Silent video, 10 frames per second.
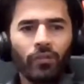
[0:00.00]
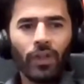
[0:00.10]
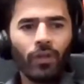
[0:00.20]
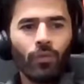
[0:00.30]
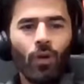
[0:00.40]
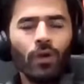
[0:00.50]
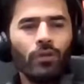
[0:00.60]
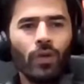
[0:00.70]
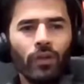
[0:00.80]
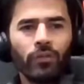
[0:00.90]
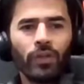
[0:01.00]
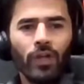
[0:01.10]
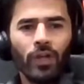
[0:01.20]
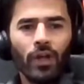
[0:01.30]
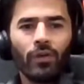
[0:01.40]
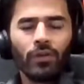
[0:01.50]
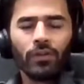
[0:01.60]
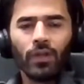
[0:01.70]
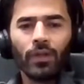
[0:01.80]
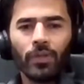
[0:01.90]
when I want to, I will figure it out.
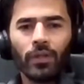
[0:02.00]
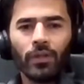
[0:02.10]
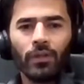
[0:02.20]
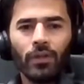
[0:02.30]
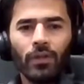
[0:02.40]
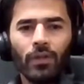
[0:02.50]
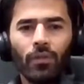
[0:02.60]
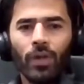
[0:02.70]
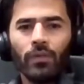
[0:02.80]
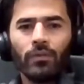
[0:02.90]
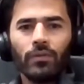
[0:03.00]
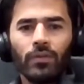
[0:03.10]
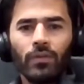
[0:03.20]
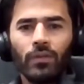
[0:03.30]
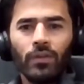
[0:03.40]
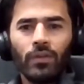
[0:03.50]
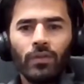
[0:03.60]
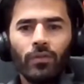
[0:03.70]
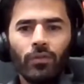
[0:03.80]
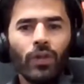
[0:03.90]
And I'm like, well,
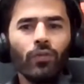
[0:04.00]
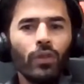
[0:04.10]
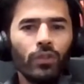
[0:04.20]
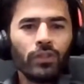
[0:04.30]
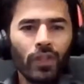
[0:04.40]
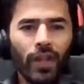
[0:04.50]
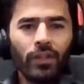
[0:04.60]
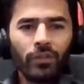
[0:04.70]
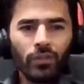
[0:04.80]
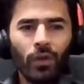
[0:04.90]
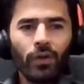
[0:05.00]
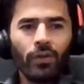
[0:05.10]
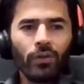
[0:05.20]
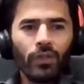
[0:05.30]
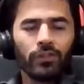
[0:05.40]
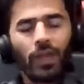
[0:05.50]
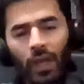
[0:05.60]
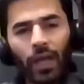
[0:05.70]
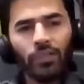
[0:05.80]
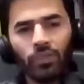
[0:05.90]
when will you decide that you want to do it? He's
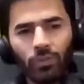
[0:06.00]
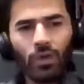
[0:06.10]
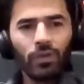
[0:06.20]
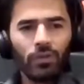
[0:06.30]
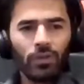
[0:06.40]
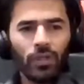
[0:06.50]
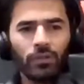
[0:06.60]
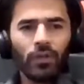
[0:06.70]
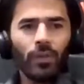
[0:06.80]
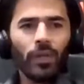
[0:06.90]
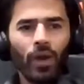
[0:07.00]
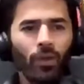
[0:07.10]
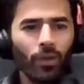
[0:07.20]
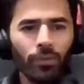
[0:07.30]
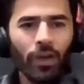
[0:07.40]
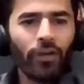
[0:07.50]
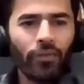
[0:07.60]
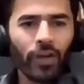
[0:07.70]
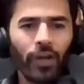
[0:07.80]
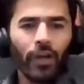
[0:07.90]
like, I actually want to do it. So I'm like, how come you
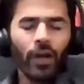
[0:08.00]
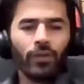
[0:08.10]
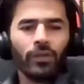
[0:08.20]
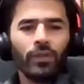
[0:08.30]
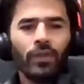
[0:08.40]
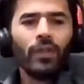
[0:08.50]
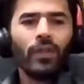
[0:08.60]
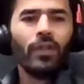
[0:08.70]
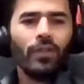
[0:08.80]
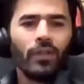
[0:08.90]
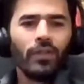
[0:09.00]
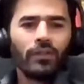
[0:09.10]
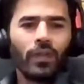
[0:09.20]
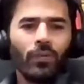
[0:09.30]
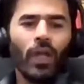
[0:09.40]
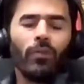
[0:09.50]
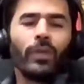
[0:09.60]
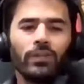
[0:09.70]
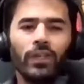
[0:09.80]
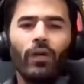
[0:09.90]
haven't figured it out? He's like, well,
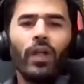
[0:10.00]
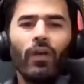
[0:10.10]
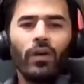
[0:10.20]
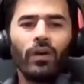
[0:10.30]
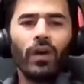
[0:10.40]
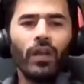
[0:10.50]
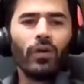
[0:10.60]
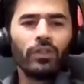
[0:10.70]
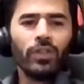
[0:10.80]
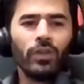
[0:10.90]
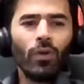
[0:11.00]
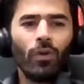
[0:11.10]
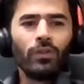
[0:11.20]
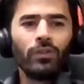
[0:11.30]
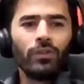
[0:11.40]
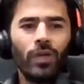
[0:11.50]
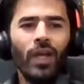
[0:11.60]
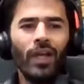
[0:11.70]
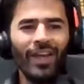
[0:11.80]
because I don't really know what to do.